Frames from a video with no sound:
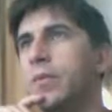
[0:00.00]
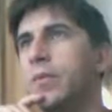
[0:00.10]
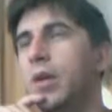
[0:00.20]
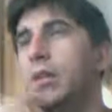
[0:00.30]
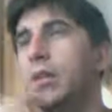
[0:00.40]

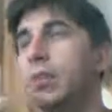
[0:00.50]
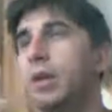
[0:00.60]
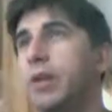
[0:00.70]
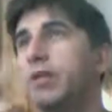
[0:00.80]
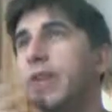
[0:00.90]
Oh, and
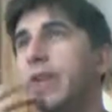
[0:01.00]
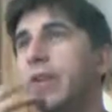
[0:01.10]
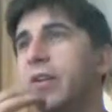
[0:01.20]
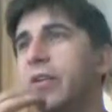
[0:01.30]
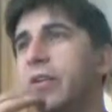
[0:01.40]
here's
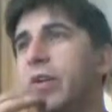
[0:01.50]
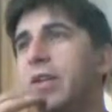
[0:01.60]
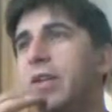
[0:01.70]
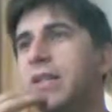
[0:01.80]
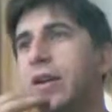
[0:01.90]
dagger.
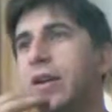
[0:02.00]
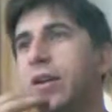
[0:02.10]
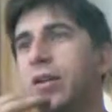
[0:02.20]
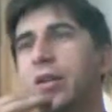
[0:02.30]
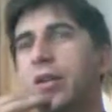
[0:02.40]
Create dagger.
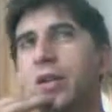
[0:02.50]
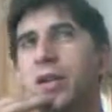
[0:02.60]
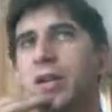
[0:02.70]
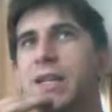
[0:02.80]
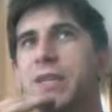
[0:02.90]

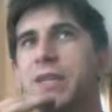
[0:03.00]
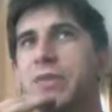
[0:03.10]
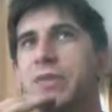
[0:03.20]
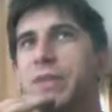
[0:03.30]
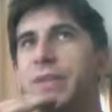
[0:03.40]
It's going
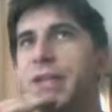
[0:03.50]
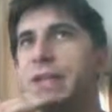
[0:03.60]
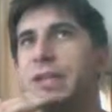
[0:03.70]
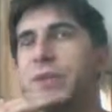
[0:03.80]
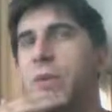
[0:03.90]
to be a
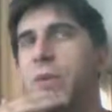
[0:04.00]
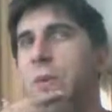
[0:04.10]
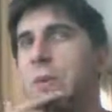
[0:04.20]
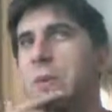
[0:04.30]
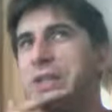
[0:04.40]
new, oh,
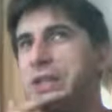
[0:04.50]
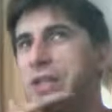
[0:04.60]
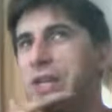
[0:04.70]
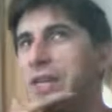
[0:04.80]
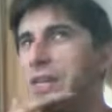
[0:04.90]
holy shit.
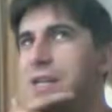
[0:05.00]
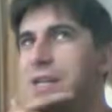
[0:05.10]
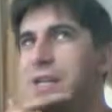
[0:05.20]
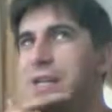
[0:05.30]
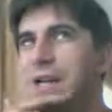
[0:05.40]

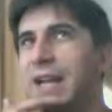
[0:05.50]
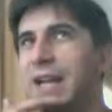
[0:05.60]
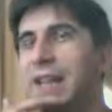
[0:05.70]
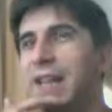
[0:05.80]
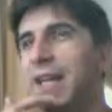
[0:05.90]
I
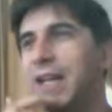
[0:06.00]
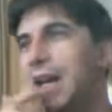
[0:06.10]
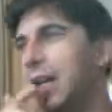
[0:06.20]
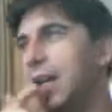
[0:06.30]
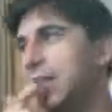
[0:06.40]
think,
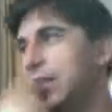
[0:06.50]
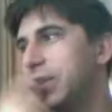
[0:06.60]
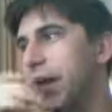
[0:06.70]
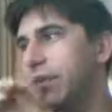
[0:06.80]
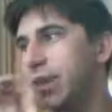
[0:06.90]
so
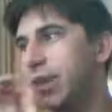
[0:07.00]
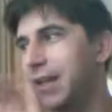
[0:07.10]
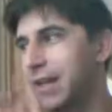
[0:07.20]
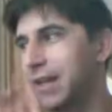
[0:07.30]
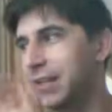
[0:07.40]
everything I
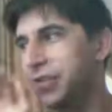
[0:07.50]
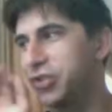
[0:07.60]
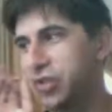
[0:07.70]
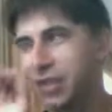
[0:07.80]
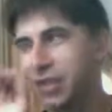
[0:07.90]
think
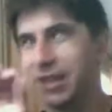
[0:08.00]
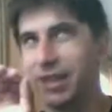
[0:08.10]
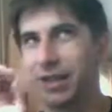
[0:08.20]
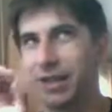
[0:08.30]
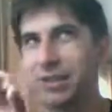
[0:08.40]
just
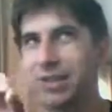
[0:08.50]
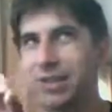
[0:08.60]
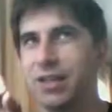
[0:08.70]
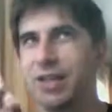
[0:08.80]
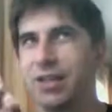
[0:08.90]
clicked.
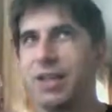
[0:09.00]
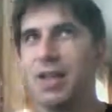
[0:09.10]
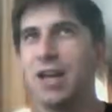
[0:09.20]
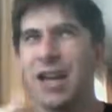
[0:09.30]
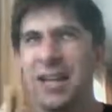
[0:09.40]

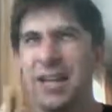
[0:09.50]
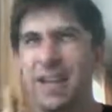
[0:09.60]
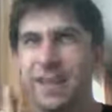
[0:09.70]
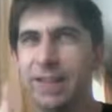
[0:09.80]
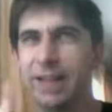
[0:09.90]
I
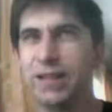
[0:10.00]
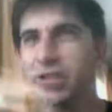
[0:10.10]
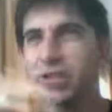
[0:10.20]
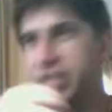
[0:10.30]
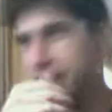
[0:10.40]
think it
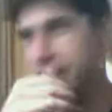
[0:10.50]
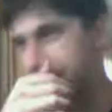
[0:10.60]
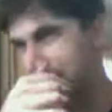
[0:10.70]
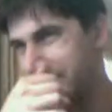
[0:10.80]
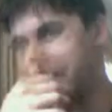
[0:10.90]
just set in.
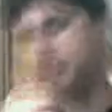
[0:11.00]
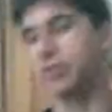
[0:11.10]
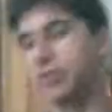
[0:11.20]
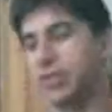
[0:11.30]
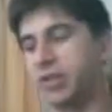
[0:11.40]
So
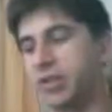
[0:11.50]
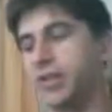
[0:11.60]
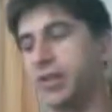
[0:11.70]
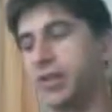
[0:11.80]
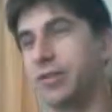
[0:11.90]
this would
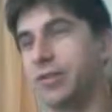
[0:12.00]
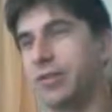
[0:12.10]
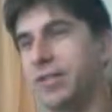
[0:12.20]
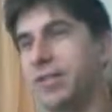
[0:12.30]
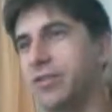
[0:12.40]
be our
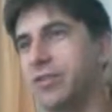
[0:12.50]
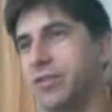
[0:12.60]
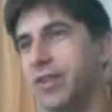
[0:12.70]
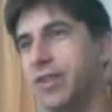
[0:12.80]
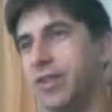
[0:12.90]
standard
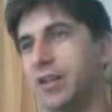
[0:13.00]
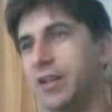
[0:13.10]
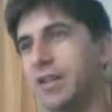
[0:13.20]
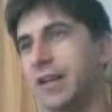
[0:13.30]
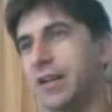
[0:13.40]

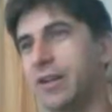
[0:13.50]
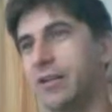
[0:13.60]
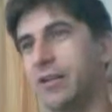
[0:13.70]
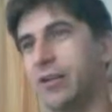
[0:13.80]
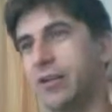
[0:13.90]
dagger,
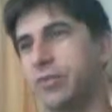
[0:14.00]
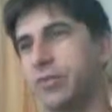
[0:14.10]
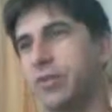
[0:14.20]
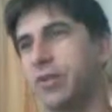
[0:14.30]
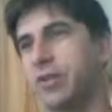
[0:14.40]
or we'll
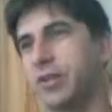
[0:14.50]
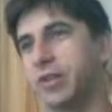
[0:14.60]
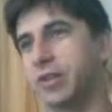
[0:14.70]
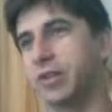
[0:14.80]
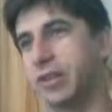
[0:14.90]
call it the
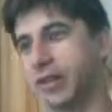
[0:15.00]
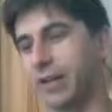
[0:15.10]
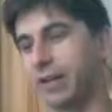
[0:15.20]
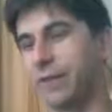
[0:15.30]
starting dagger.